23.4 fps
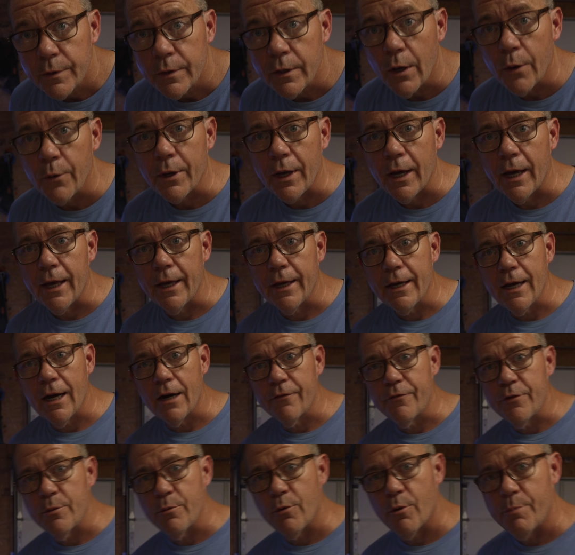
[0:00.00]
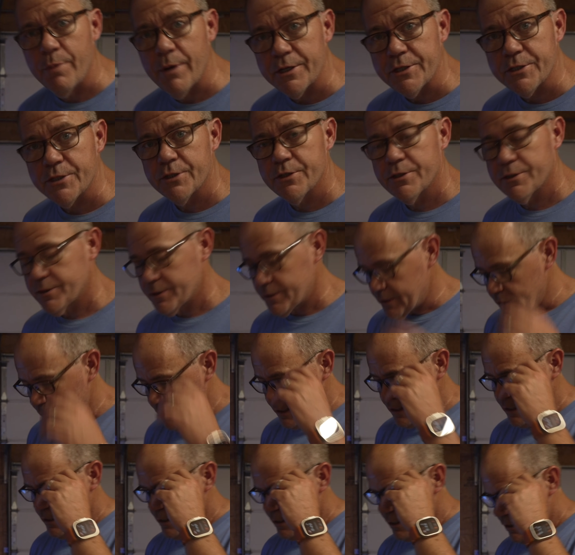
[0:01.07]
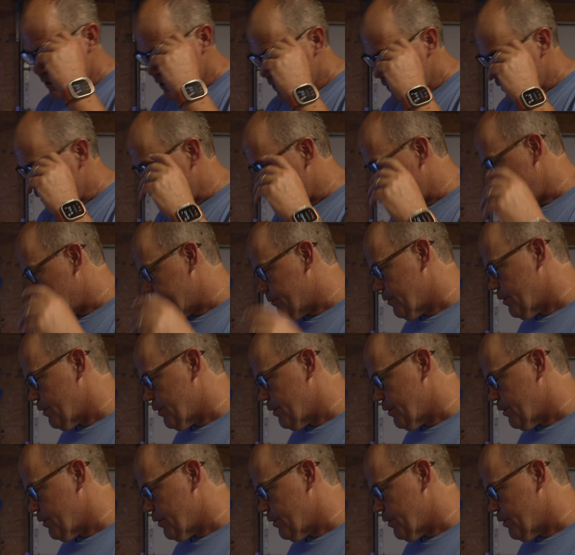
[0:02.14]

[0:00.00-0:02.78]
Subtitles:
okay, got a few more pictures. I'm